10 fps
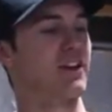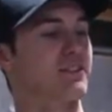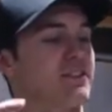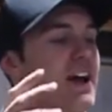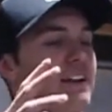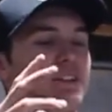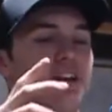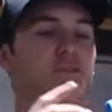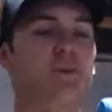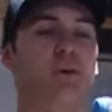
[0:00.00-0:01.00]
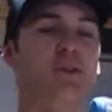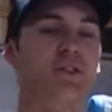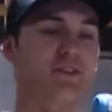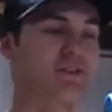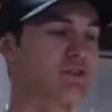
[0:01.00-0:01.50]
guys a dial test for both
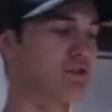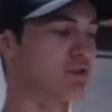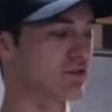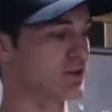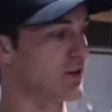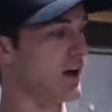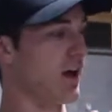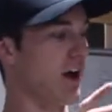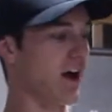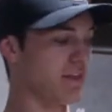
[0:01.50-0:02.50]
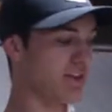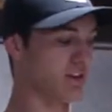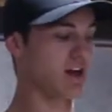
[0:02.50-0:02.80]
of these scooters. The